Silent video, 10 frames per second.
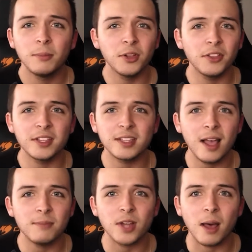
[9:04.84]
pulling this
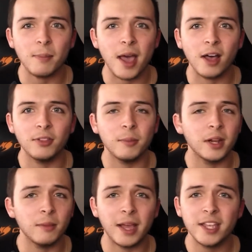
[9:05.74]
laptop out in the
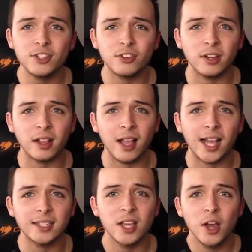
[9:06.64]
middle of my history
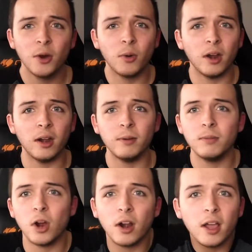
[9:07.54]
class
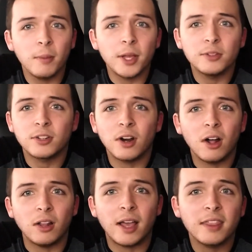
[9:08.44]
where our elbows are
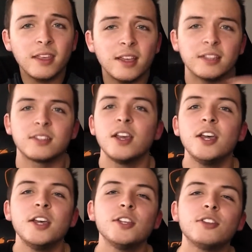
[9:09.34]
all like this.
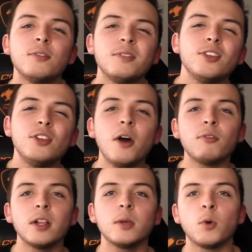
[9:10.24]
So you
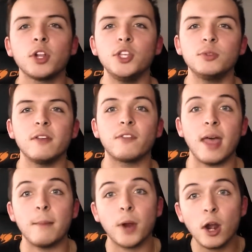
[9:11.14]
don't really want to use it for
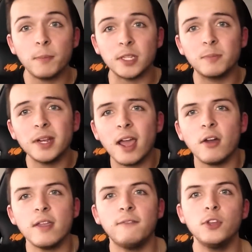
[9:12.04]
that purpose. But
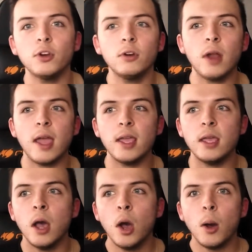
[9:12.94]
now, if you're a